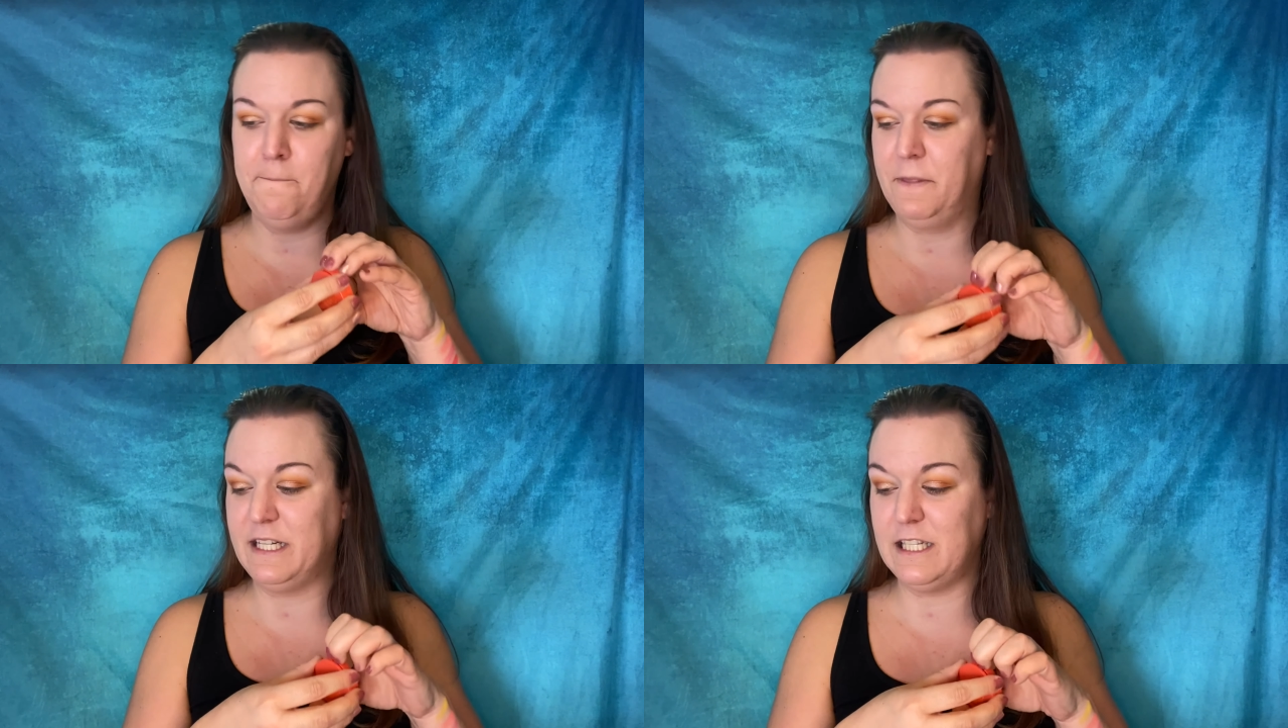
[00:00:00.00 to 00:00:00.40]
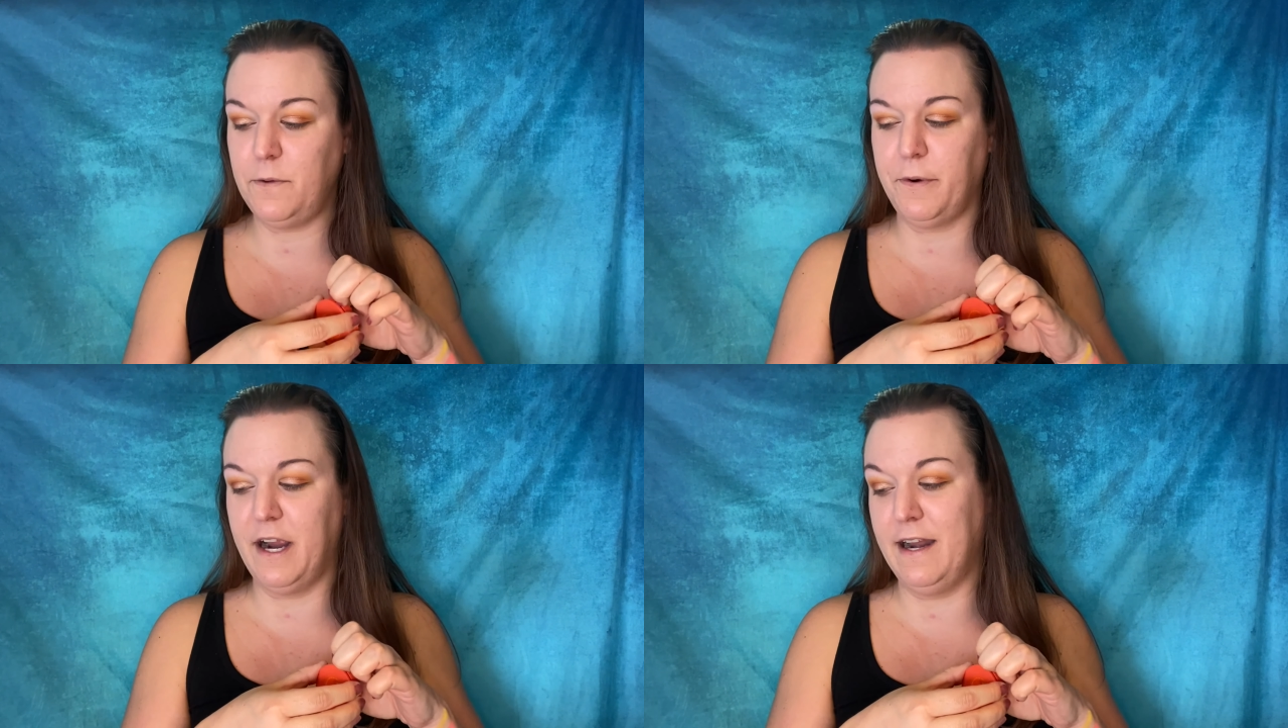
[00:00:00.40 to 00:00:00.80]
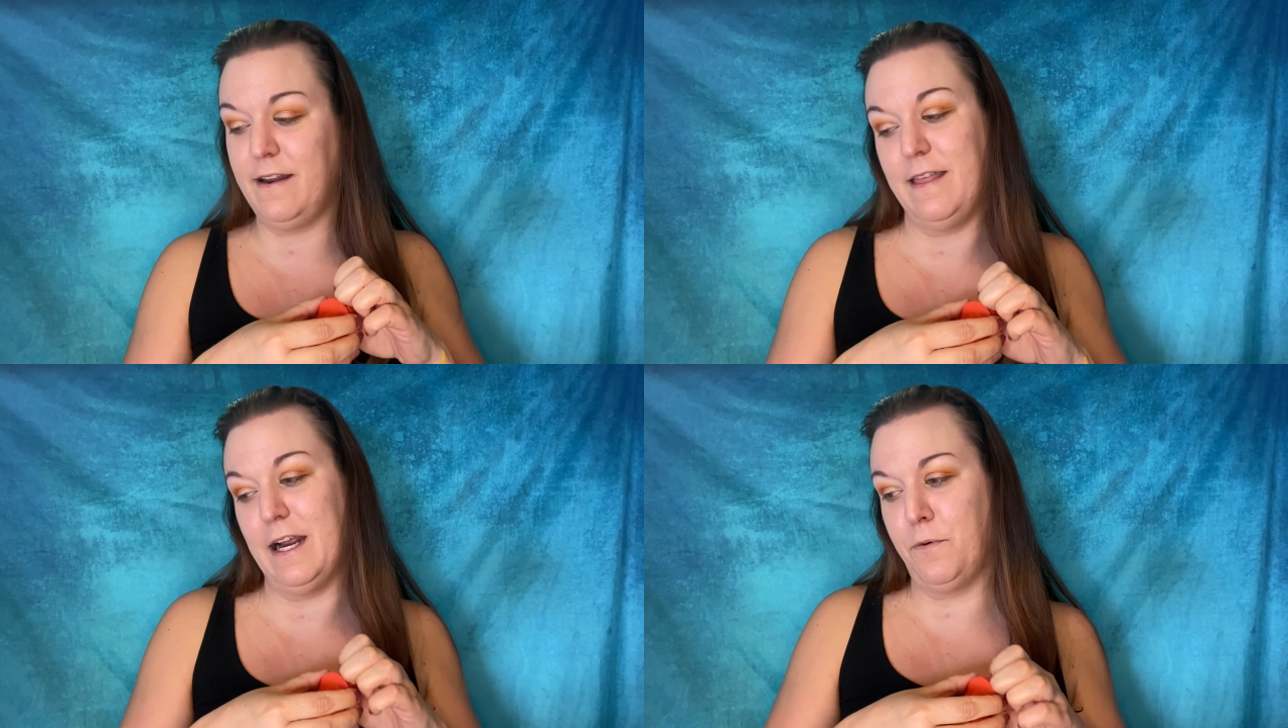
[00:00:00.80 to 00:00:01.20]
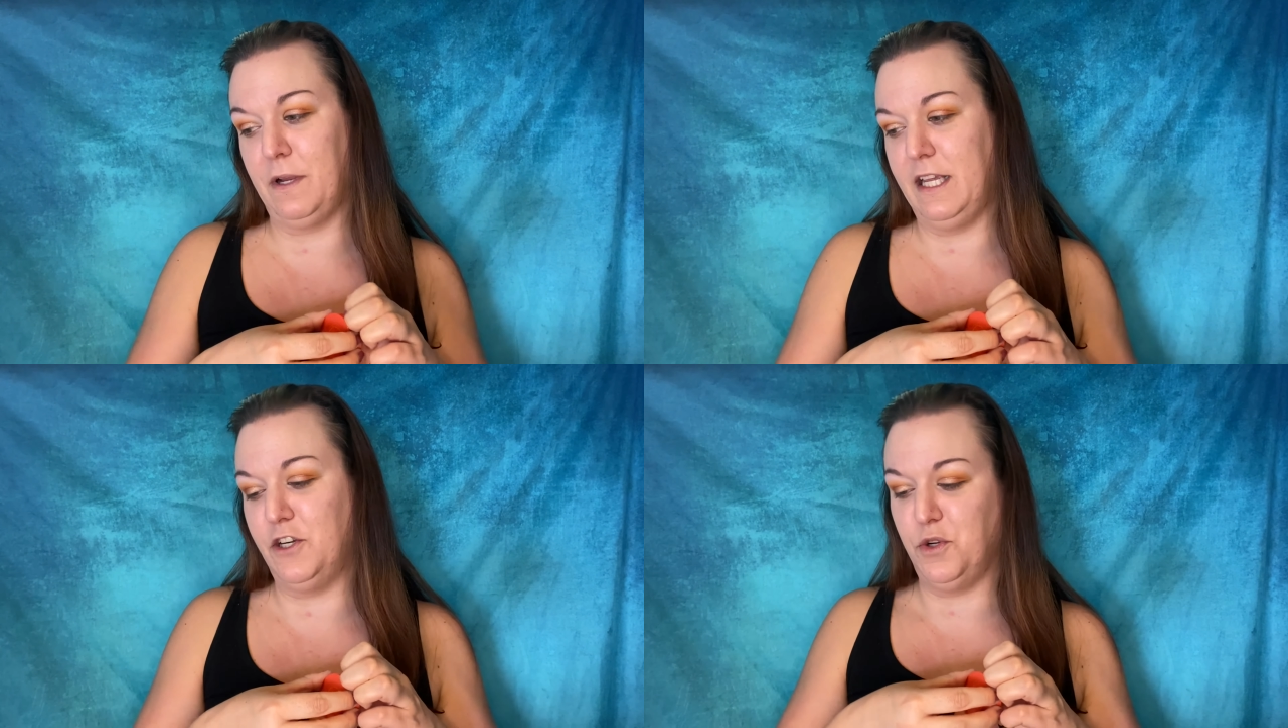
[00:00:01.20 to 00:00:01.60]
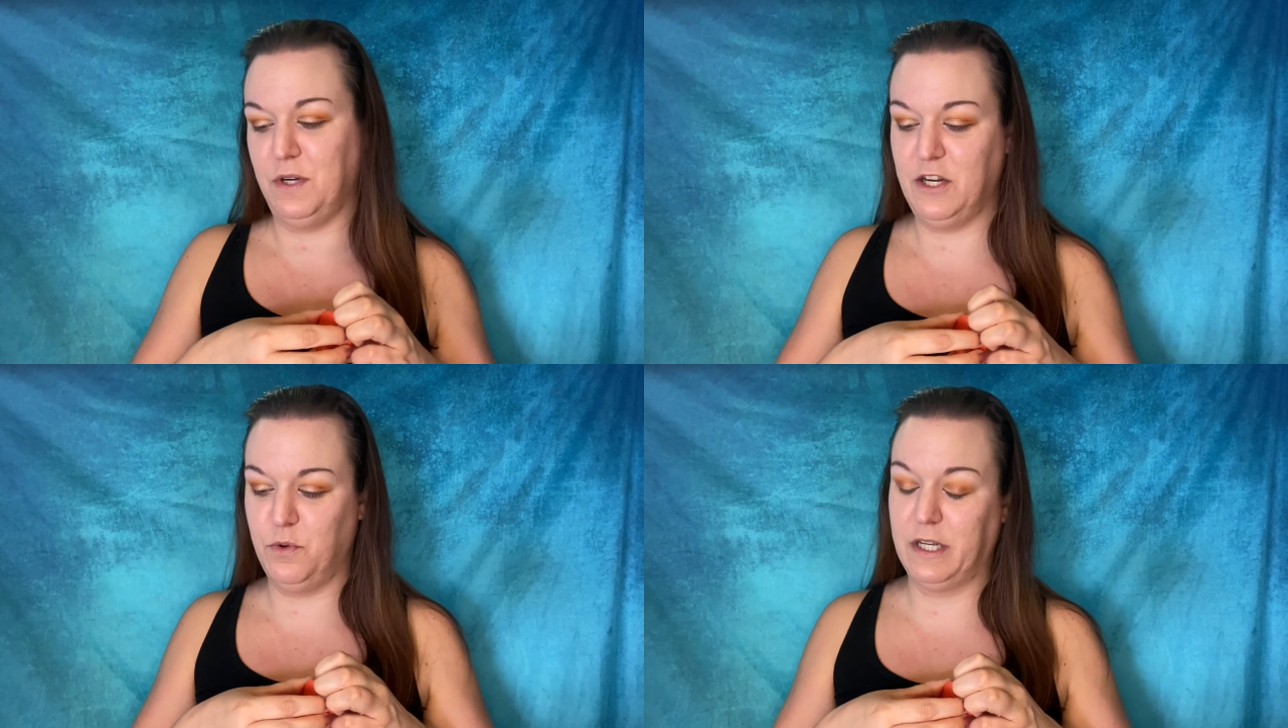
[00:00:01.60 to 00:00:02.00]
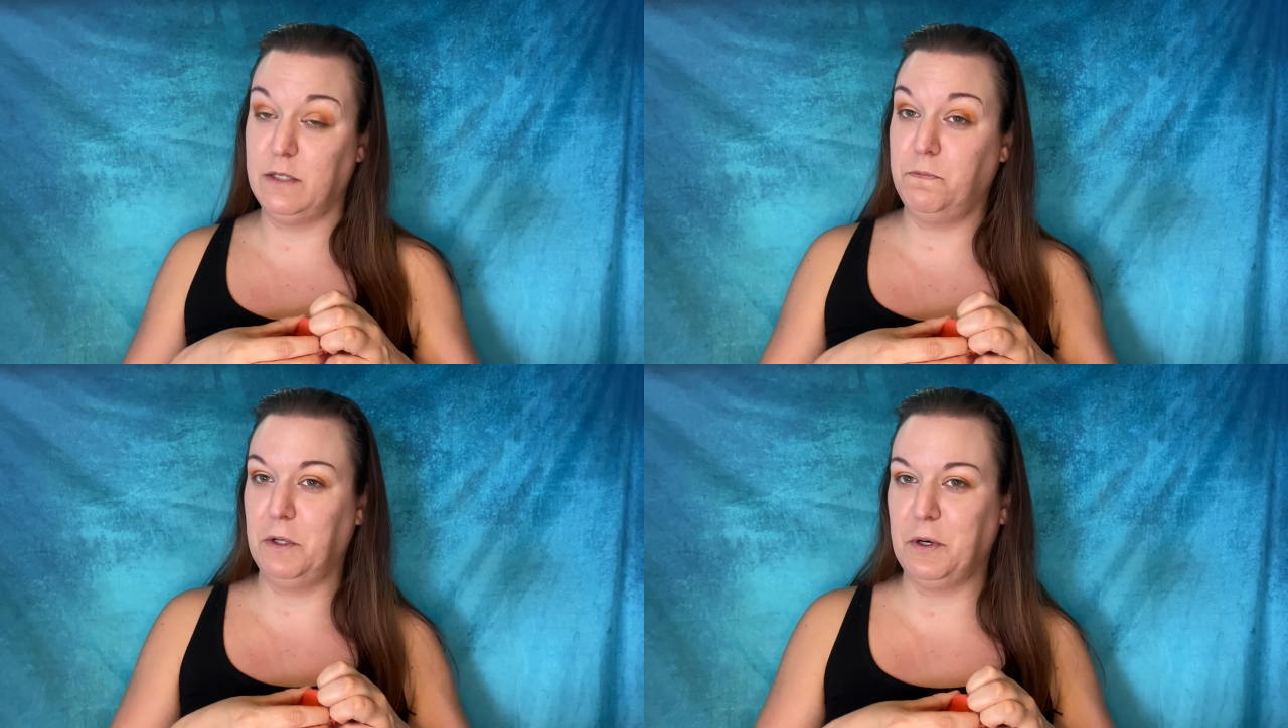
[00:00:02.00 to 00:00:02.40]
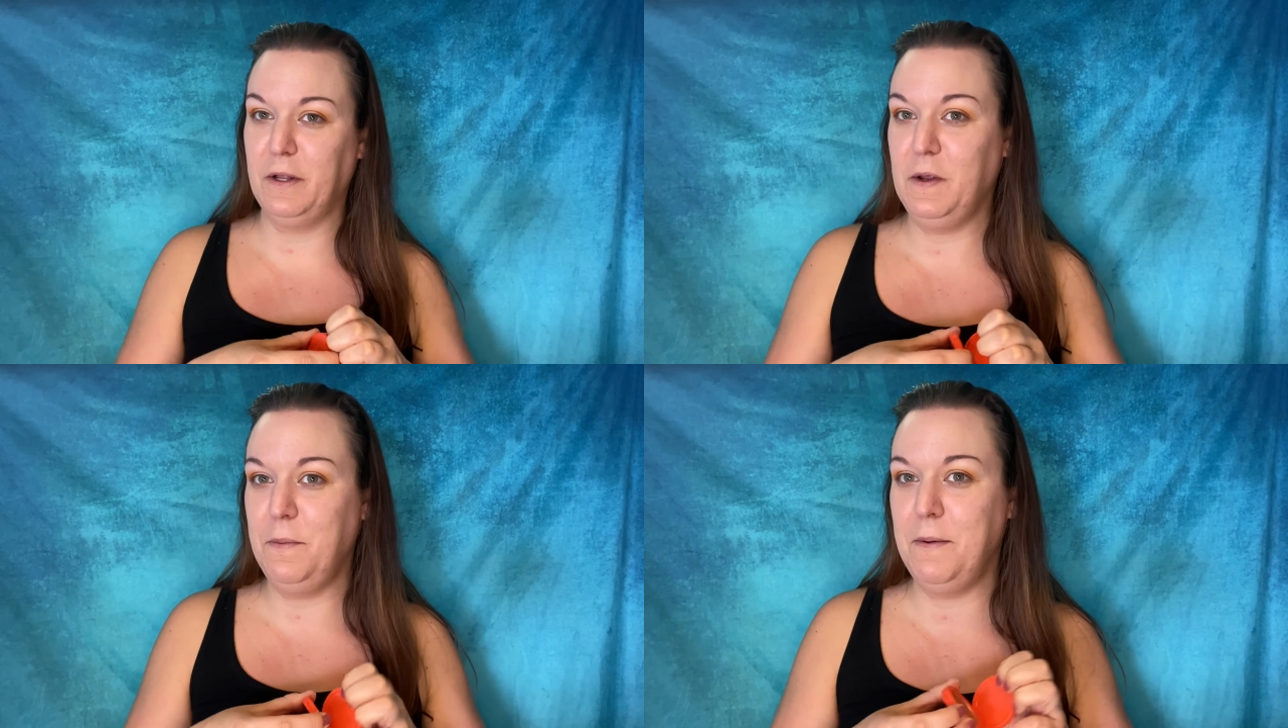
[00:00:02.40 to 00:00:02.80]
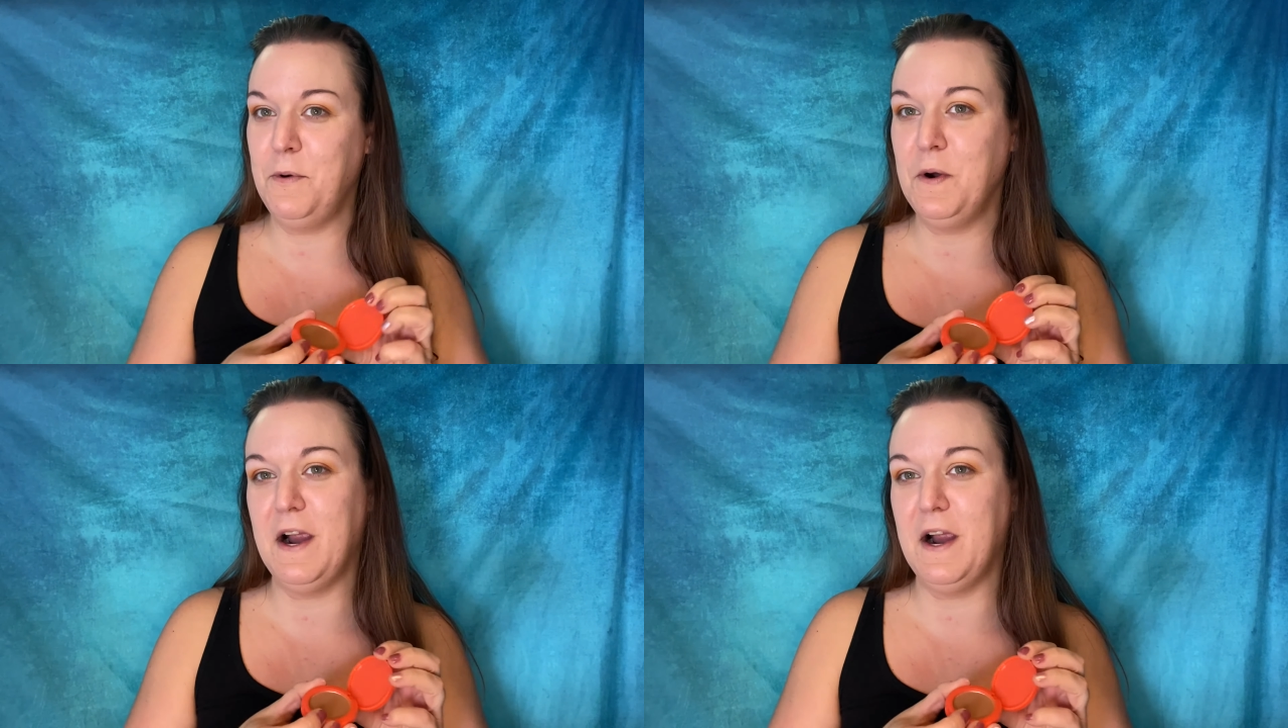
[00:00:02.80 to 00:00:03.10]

This is a brand that I really do need to explore a little bit more.